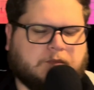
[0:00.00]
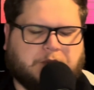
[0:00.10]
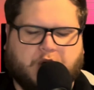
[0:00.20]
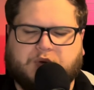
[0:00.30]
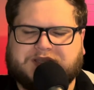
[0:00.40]

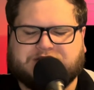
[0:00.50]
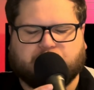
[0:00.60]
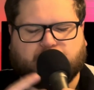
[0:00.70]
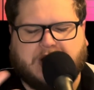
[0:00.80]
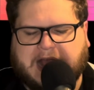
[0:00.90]
Po is
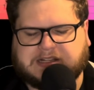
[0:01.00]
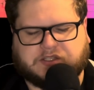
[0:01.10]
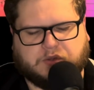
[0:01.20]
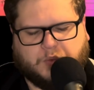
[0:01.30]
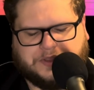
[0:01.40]

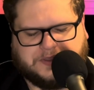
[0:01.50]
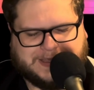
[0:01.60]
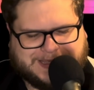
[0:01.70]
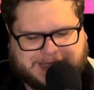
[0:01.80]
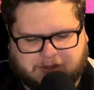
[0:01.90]
racked with
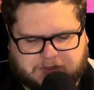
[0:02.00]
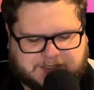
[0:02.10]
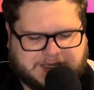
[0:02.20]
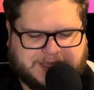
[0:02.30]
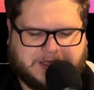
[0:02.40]

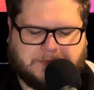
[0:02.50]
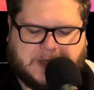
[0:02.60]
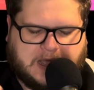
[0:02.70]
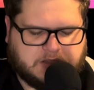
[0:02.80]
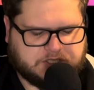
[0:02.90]
guilt. He
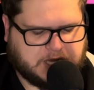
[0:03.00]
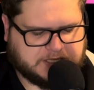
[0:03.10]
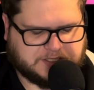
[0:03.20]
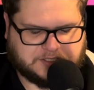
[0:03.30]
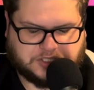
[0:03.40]

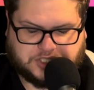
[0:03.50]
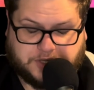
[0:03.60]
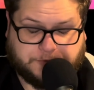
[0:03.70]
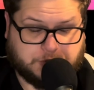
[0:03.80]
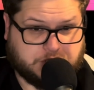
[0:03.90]
apologizes to
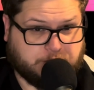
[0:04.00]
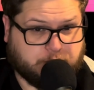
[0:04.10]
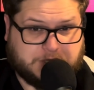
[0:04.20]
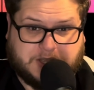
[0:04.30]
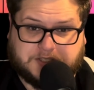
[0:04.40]
Shifu.
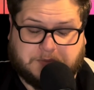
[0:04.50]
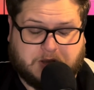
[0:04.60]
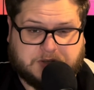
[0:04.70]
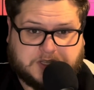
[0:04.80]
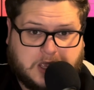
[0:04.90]
Shifu tells him
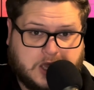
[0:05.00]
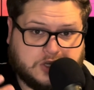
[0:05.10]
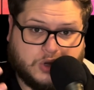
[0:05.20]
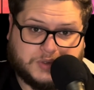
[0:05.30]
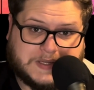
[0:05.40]
there is
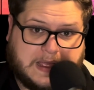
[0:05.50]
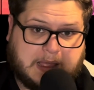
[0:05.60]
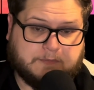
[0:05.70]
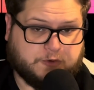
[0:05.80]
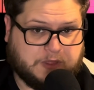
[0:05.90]
no
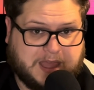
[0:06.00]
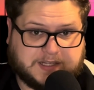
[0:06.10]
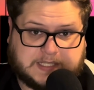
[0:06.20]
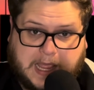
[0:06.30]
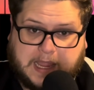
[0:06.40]
time for
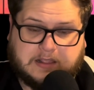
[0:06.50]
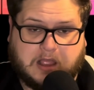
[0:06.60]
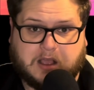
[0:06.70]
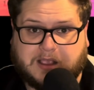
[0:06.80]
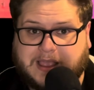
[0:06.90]
that. Tai
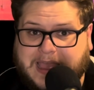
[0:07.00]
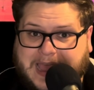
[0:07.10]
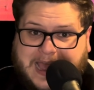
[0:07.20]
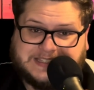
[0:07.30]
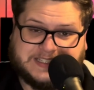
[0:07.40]
Lung
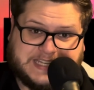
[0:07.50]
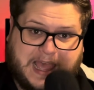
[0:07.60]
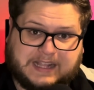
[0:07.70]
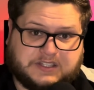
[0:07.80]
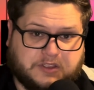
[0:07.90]
has
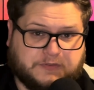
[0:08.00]
attacked the